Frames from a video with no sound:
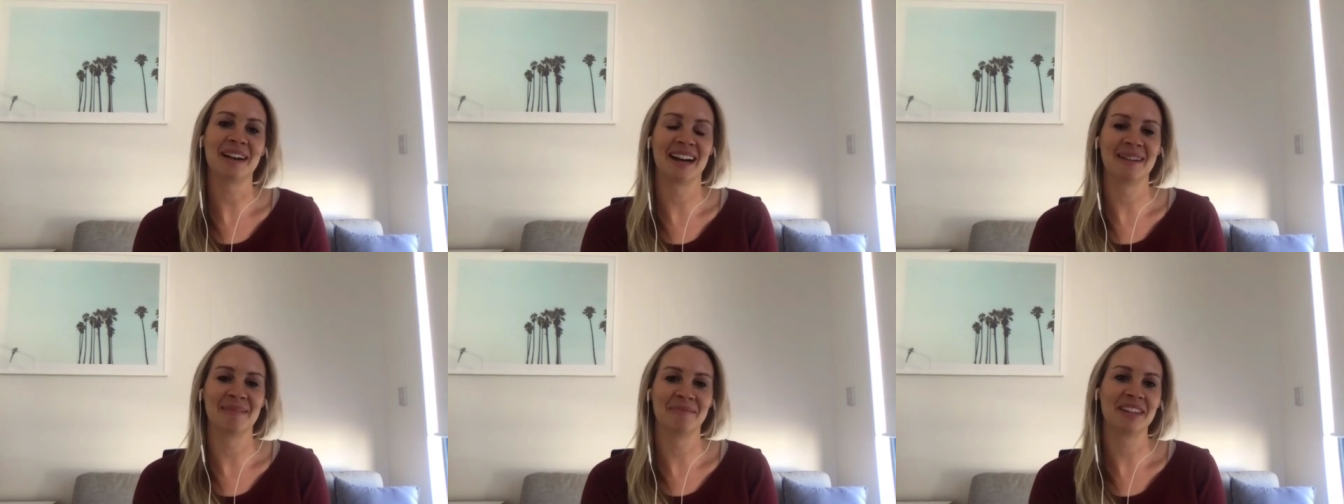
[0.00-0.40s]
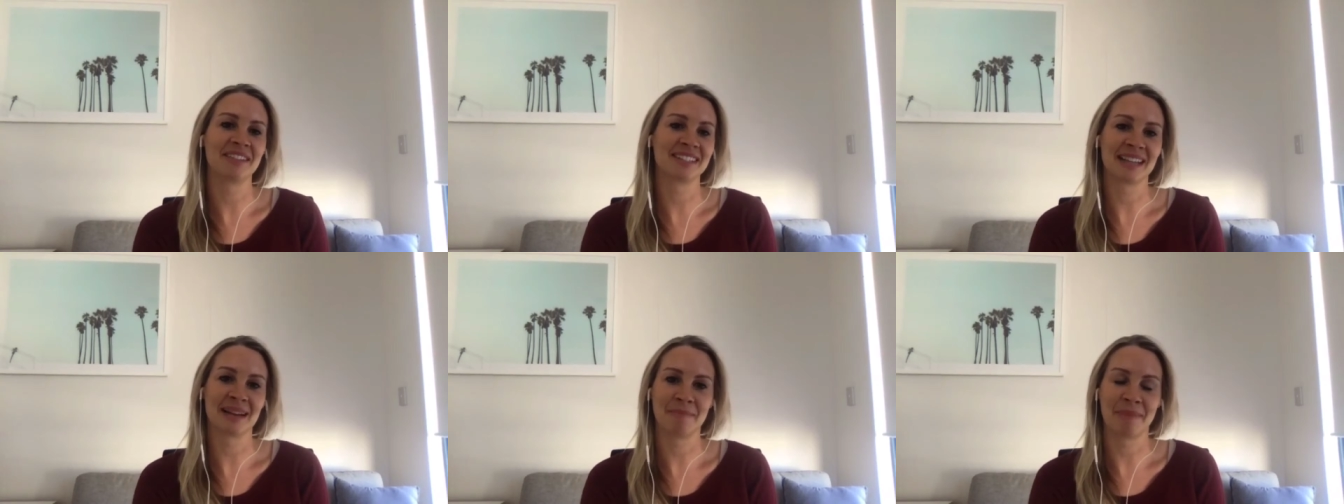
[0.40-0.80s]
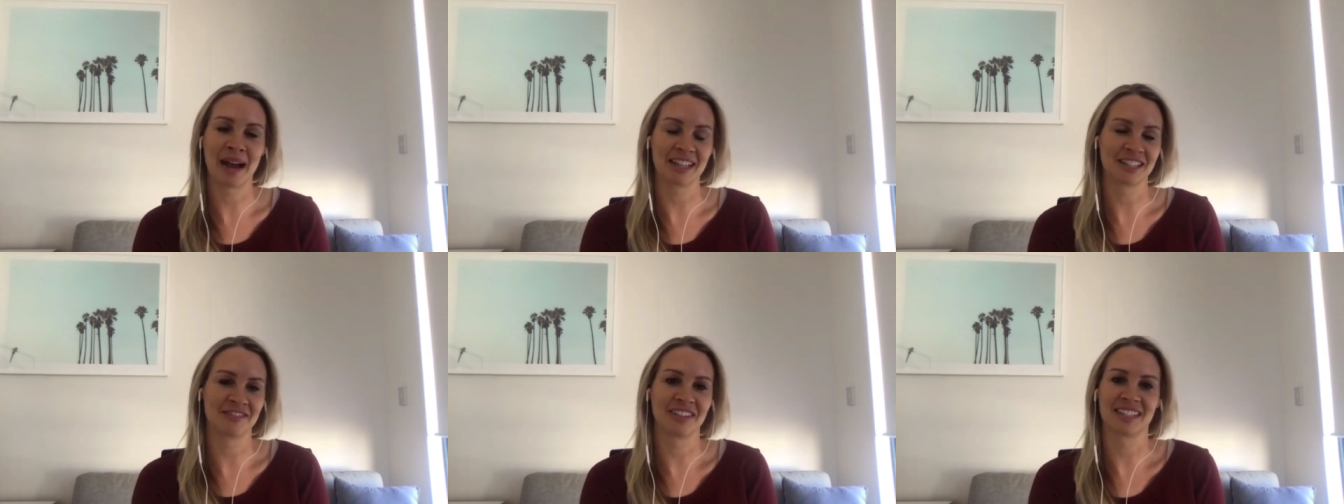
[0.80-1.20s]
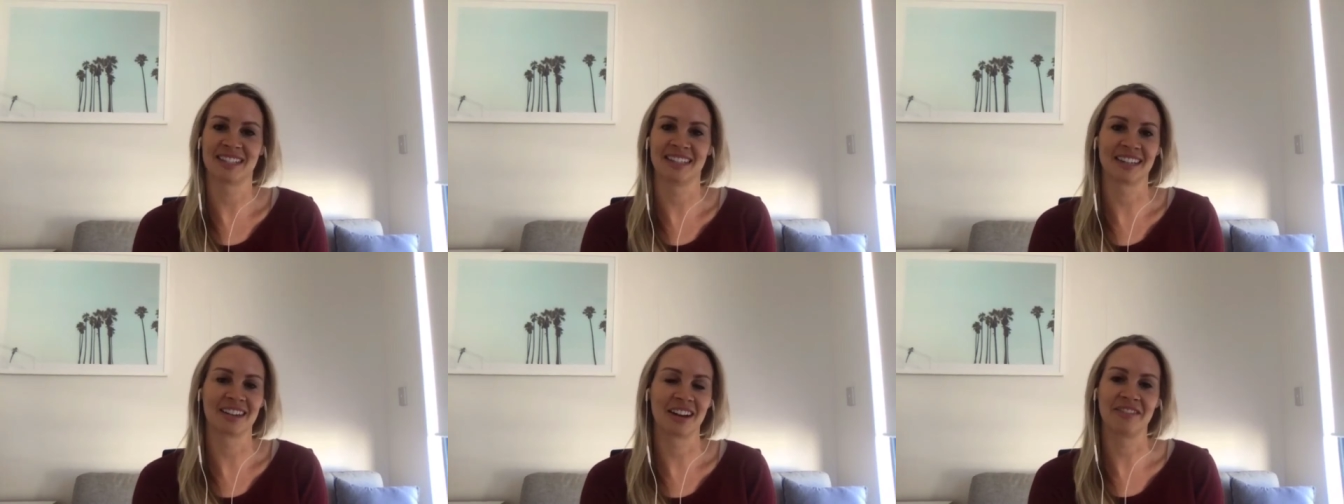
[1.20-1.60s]
there are some parts of us that are
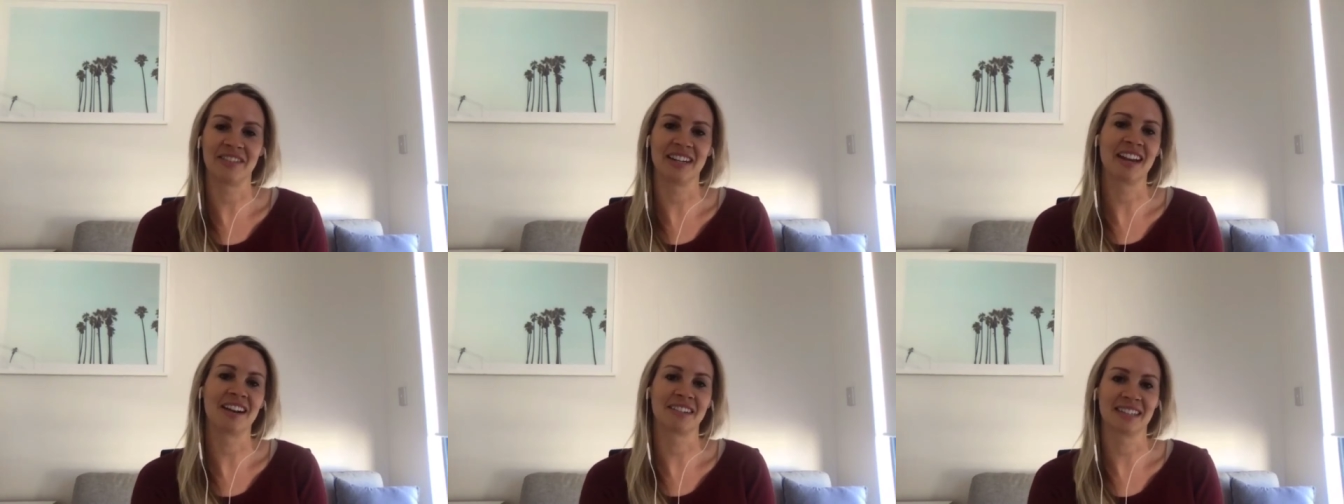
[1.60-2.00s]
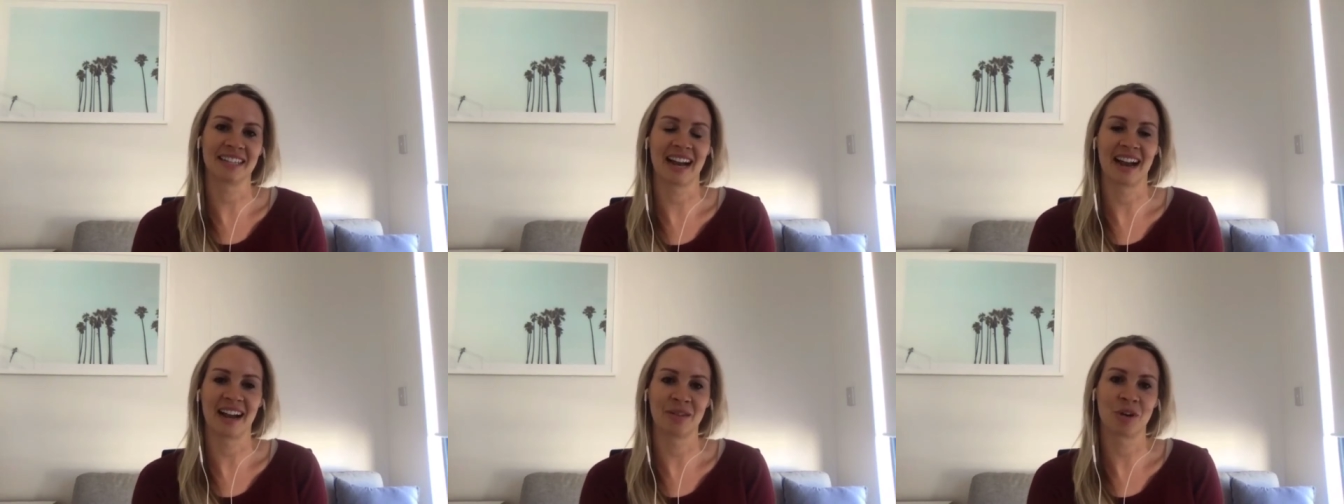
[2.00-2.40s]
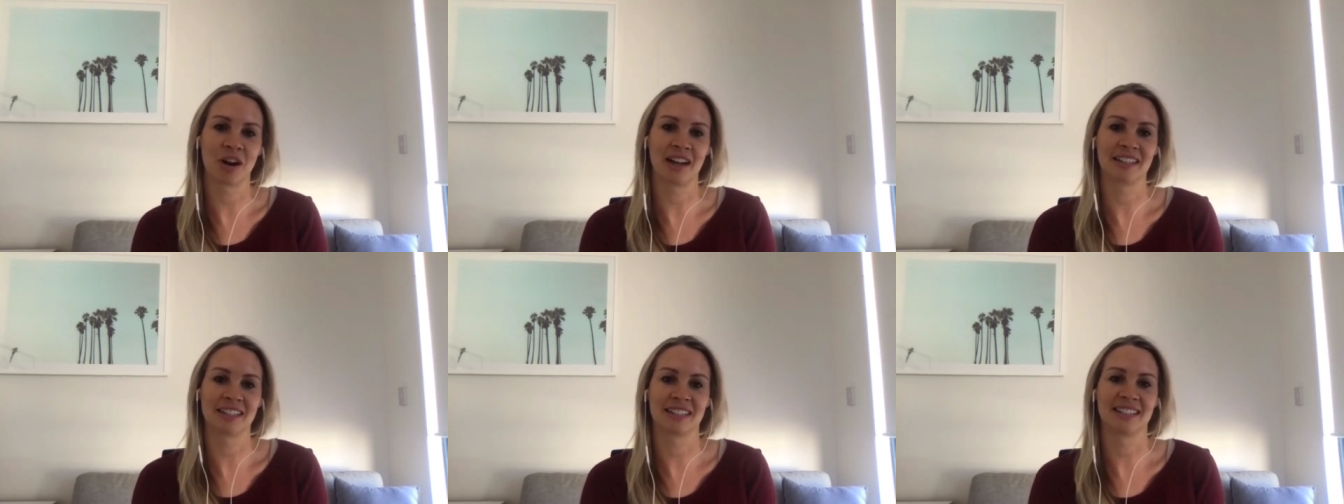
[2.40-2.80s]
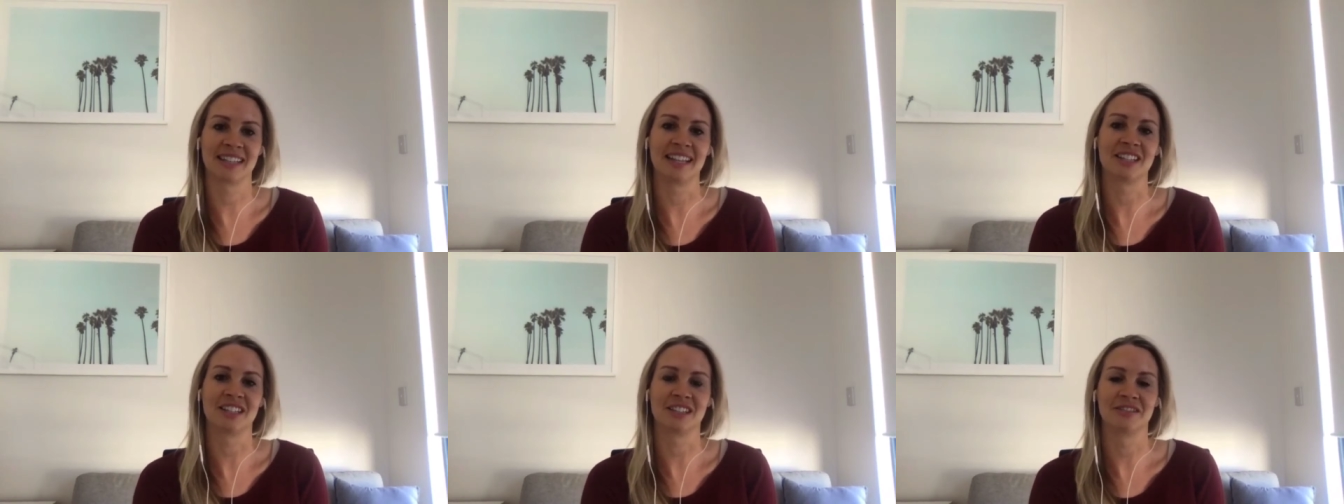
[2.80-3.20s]
kind of inherently hardwired as a
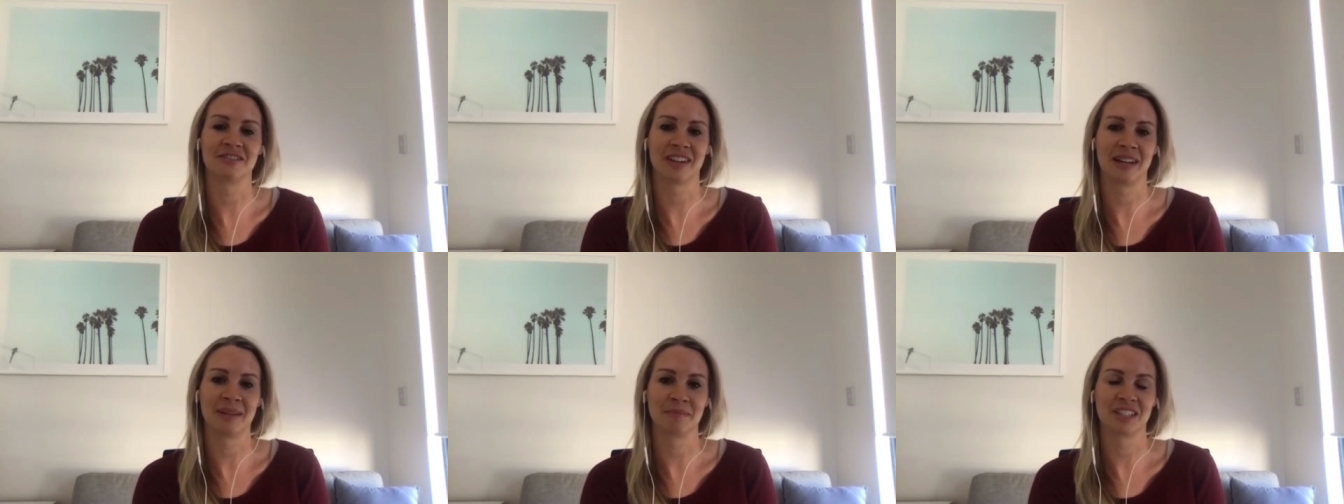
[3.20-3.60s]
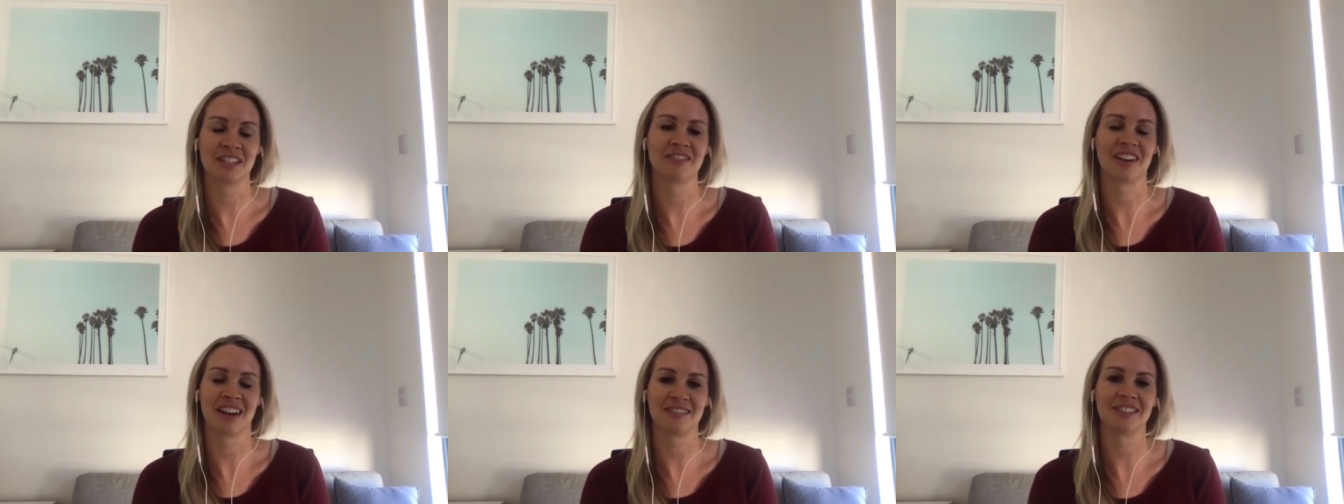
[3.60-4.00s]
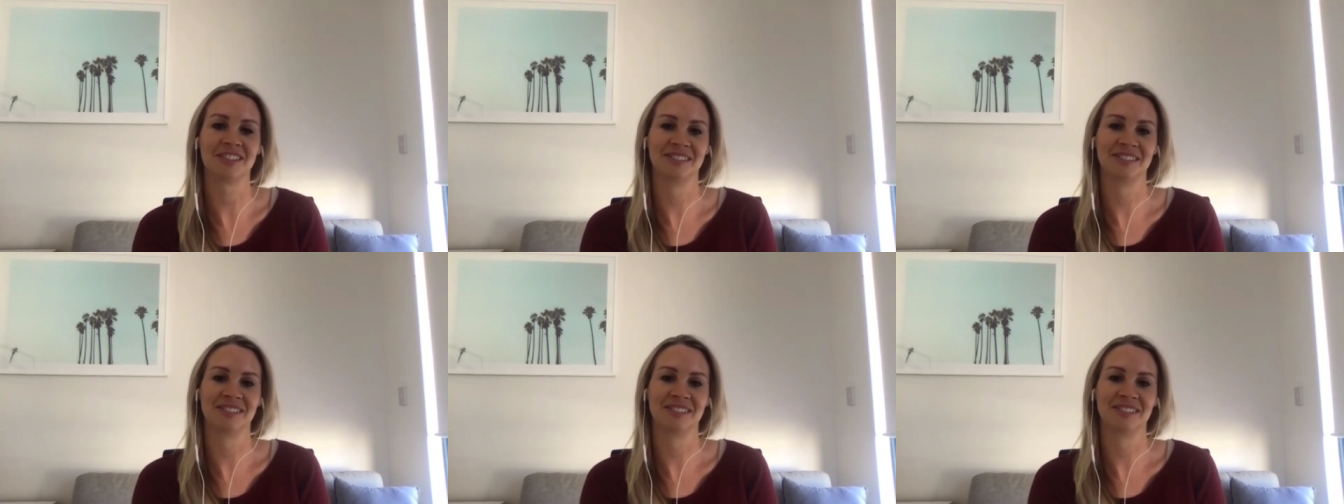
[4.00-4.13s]
sense of um, survival